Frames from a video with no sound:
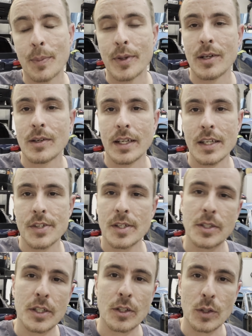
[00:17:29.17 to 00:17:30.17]
here is our
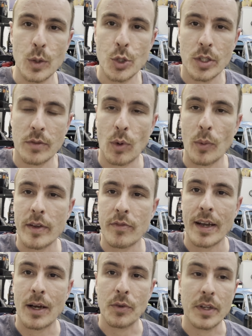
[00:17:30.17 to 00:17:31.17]
conclusion of what we found.